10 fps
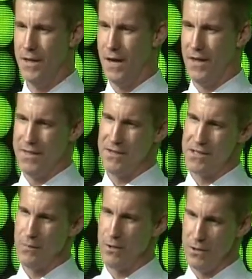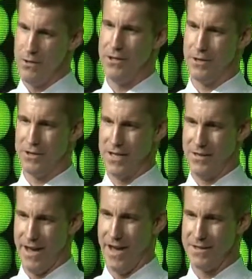I think someone earlier
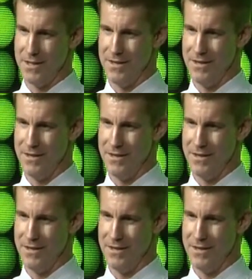said that.